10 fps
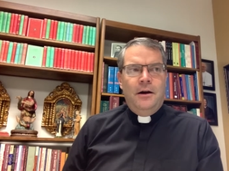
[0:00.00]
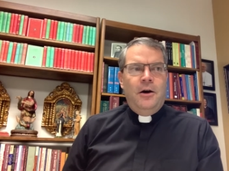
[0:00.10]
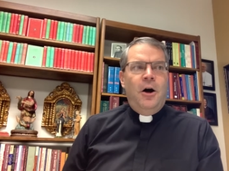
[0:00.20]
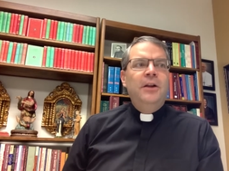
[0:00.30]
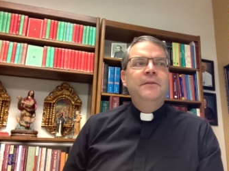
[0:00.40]

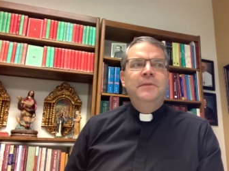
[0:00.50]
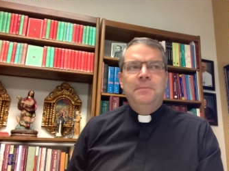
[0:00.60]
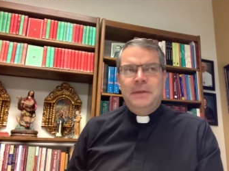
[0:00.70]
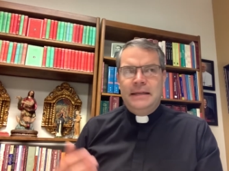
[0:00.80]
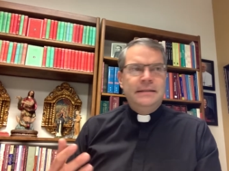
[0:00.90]
all of the
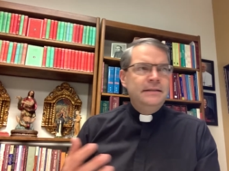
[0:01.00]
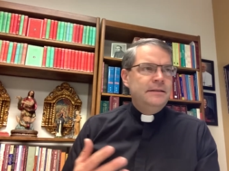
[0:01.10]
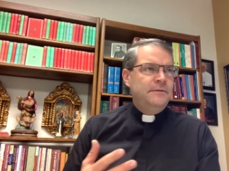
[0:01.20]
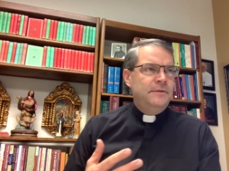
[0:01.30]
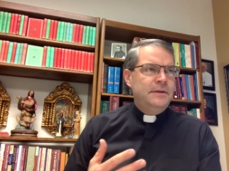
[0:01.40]
places
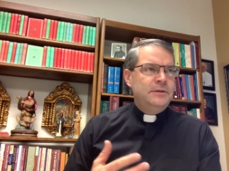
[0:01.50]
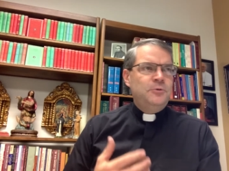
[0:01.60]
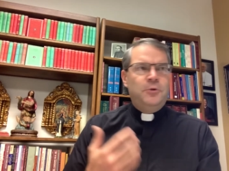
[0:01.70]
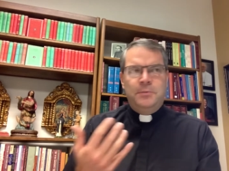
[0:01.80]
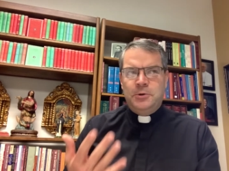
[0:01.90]
of the
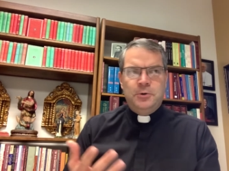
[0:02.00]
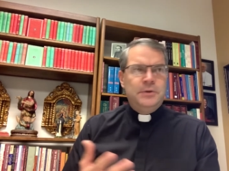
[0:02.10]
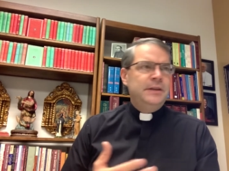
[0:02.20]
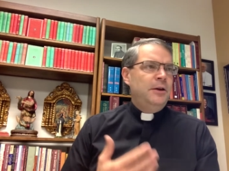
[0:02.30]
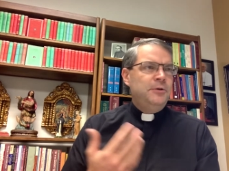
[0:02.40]
scriptures
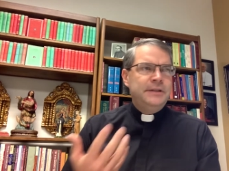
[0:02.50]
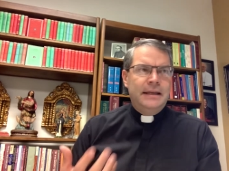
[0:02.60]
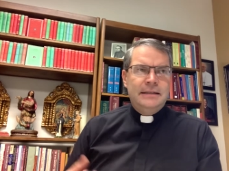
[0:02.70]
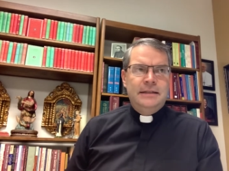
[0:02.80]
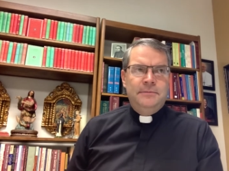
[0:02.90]
in the Old
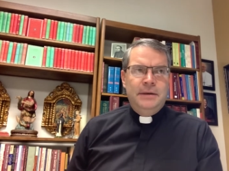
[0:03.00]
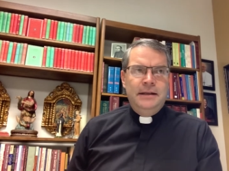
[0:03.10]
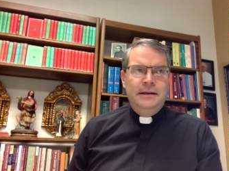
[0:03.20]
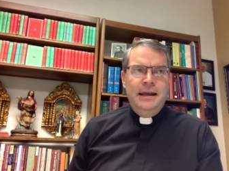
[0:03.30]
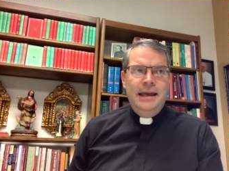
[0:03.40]
Testament.
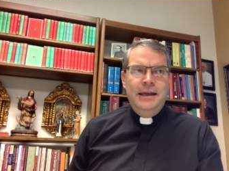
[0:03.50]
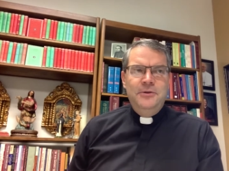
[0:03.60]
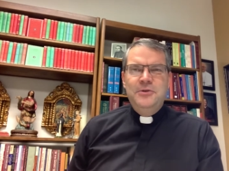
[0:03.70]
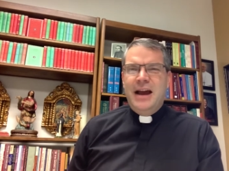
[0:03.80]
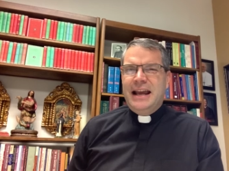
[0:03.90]

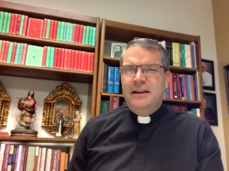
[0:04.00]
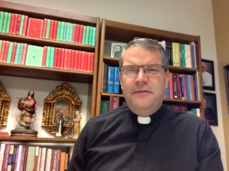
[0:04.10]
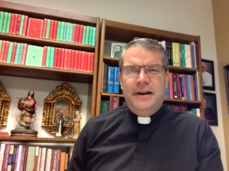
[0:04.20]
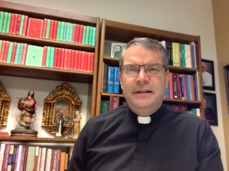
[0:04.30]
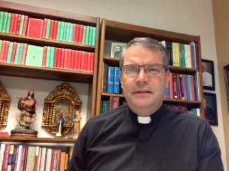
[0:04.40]
You're not going to
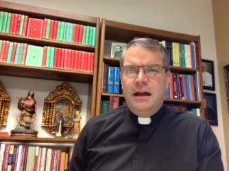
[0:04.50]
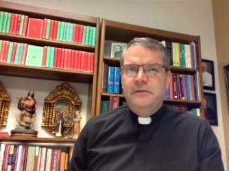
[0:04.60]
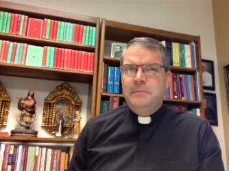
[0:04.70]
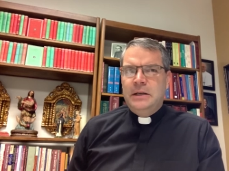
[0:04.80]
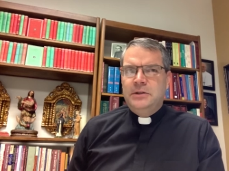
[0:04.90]
find a lot of
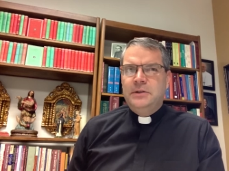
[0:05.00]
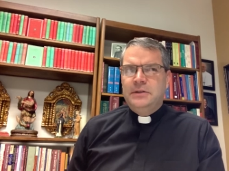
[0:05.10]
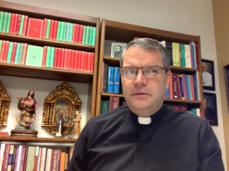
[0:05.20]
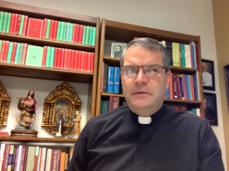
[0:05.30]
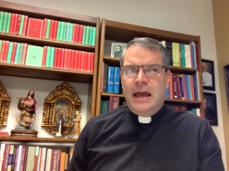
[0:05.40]
mentions
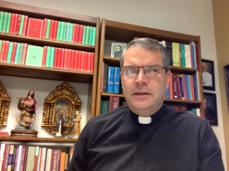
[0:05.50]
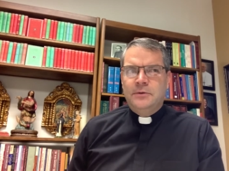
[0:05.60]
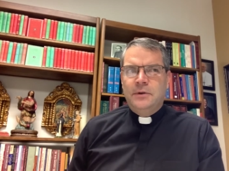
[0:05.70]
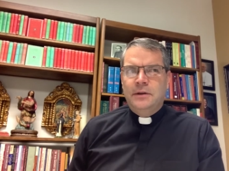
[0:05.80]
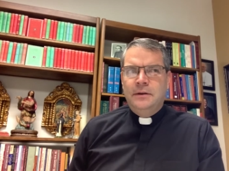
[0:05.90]
of Nazareth.
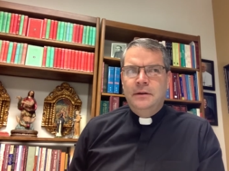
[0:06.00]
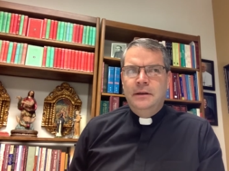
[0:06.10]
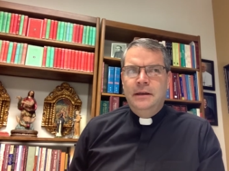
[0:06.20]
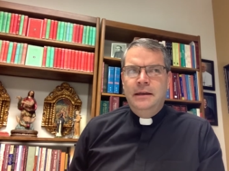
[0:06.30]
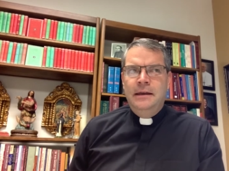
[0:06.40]

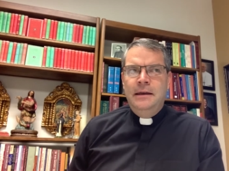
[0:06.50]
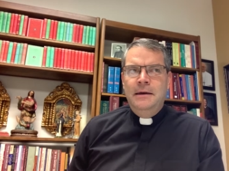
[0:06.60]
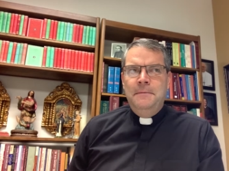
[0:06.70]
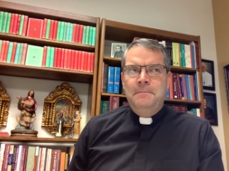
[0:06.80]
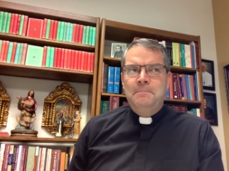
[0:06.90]

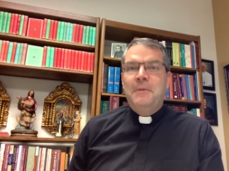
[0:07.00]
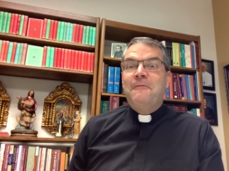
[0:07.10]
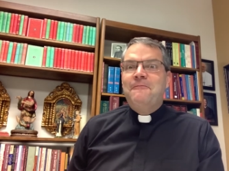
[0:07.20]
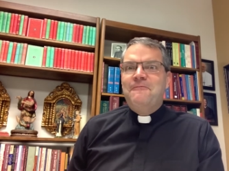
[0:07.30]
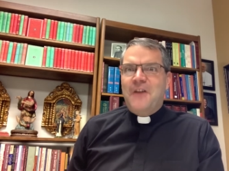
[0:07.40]
But
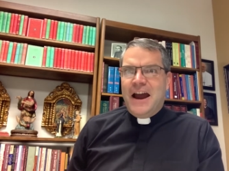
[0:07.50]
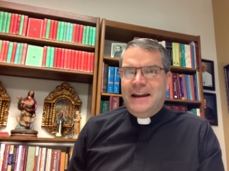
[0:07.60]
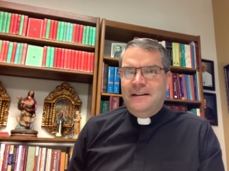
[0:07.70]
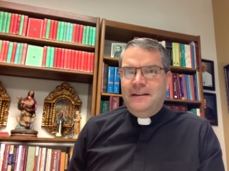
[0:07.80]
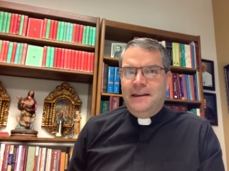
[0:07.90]

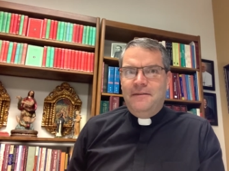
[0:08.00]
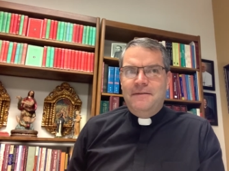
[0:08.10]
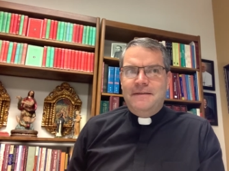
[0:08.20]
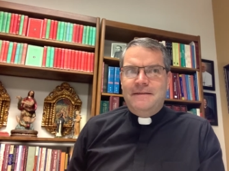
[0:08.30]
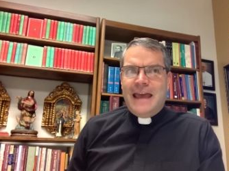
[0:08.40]
finally,
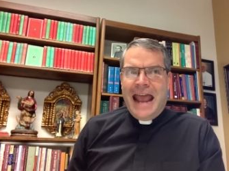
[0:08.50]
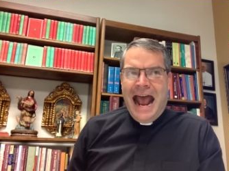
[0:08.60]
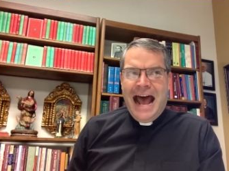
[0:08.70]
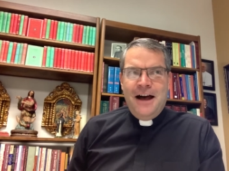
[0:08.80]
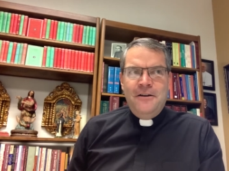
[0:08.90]
they
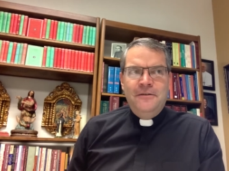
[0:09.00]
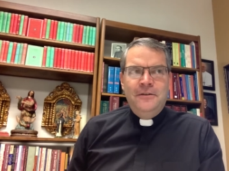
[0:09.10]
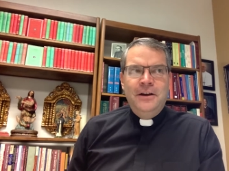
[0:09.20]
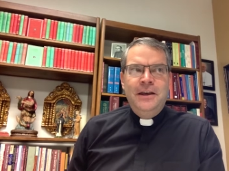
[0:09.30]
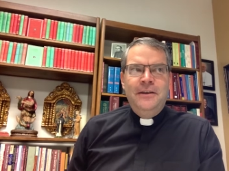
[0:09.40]
have
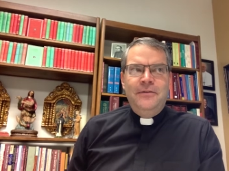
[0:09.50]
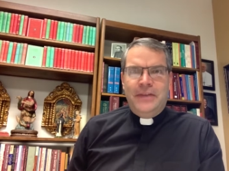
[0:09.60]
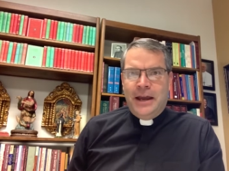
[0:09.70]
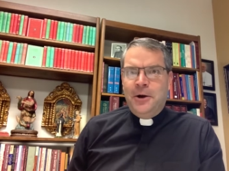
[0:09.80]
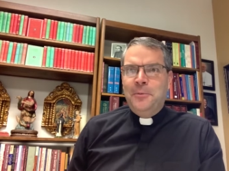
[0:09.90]

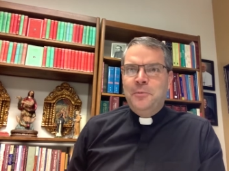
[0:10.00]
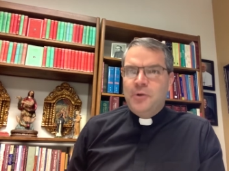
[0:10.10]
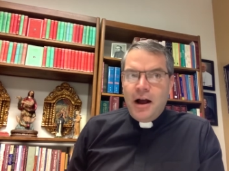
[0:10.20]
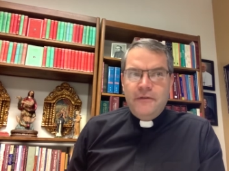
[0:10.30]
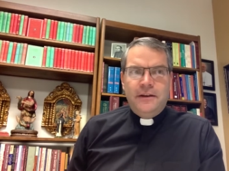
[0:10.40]
their
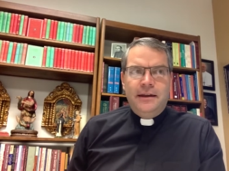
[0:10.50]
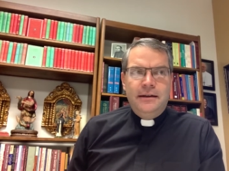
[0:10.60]
prophet,